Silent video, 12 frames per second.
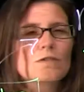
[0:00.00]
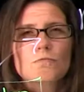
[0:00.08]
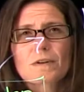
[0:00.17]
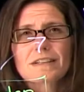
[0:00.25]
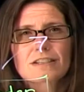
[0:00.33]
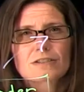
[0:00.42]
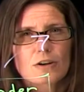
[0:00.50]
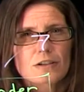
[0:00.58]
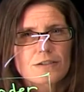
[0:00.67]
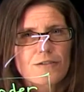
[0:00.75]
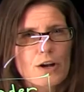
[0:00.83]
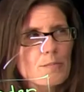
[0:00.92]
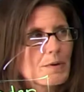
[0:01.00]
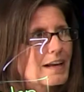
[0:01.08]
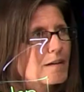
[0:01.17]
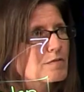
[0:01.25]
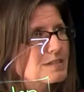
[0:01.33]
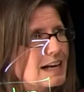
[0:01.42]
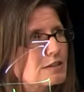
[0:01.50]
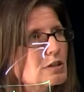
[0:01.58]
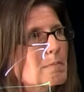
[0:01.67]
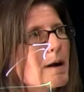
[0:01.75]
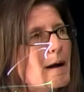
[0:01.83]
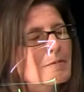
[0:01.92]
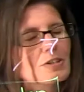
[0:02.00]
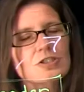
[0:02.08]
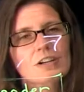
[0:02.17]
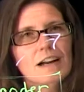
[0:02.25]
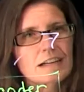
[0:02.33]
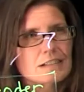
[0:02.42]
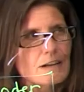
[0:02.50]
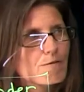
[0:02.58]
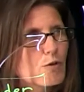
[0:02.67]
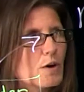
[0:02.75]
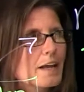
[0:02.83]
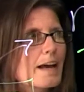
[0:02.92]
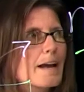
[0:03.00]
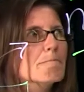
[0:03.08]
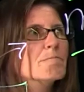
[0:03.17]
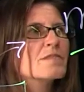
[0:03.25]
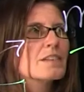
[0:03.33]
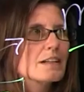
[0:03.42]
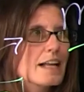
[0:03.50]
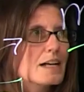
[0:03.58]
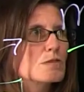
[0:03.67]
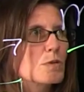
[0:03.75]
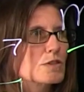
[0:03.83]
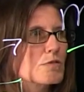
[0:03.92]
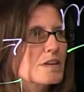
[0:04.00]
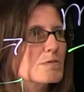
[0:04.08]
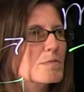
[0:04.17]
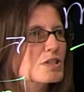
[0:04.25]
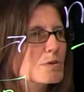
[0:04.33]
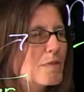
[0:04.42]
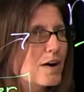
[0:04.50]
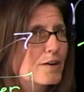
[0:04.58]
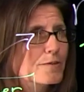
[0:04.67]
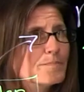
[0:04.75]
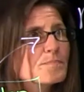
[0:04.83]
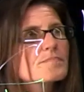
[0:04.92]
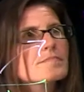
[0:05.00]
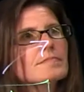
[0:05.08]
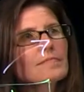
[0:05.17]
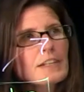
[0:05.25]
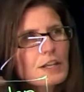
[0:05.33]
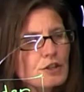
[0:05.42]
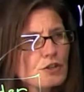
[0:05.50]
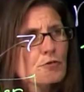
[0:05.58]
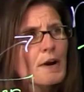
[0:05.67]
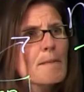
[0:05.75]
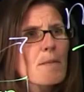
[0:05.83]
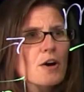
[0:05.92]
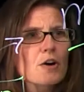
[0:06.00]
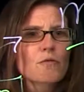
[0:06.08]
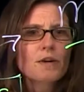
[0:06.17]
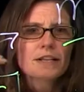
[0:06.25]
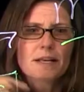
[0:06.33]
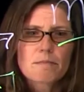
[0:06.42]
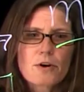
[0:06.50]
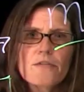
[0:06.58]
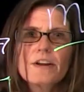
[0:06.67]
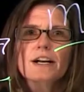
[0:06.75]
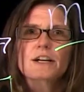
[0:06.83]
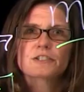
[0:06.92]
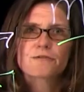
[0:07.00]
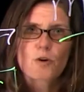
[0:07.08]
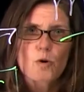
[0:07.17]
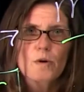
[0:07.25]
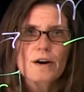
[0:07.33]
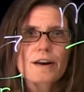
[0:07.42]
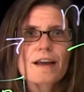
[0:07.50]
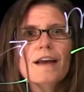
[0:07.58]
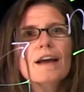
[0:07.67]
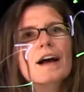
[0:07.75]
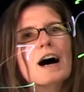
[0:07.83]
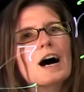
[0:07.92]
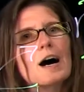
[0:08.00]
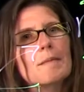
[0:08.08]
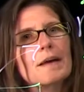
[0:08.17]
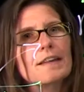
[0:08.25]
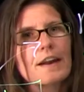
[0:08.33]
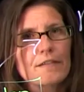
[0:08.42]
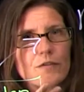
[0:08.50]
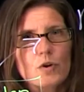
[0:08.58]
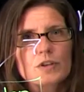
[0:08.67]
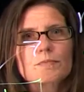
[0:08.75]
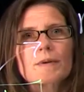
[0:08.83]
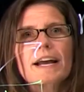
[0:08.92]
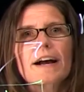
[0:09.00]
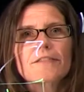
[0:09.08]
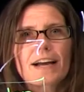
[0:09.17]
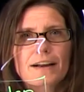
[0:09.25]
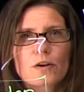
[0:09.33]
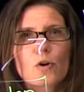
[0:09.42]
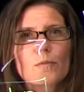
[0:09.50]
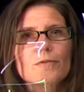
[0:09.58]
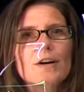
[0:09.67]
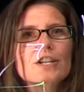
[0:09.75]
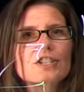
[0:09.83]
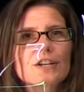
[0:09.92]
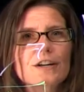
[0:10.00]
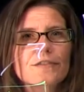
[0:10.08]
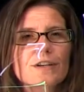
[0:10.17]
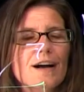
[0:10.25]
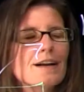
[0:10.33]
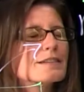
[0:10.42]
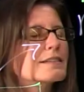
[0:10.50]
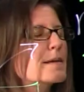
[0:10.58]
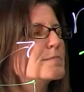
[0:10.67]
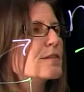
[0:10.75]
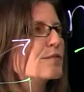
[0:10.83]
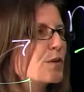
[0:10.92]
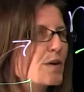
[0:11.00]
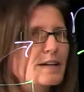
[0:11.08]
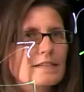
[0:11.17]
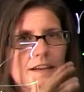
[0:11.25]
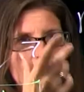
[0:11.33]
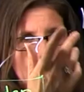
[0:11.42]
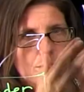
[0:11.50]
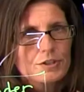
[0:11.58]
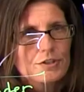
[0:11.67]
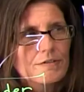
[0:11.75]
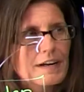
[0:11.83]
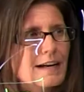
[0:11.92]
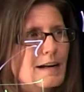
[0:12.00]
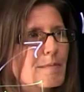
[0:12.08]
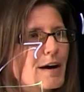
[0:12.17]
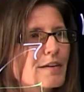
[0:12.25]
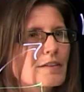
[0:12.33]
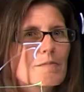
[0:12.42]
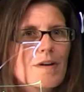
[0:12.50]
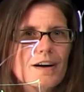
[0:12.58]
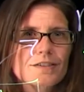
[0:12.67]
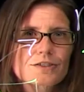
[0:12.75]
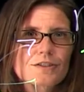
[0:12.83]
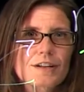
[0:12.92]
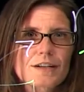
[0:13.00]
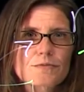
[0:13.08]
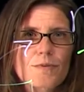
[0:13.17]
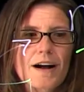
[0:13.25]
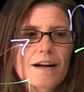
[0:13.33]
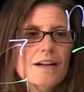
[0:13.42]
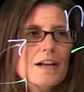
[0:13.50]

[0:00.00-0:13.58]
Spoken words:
was when they started developing it. It was actually published in 1948, the last Well transmission model. The Schramm model really moving us forward. And then, of course, we have that incorporation of the concepts of noise, which you're reading about in the module as well.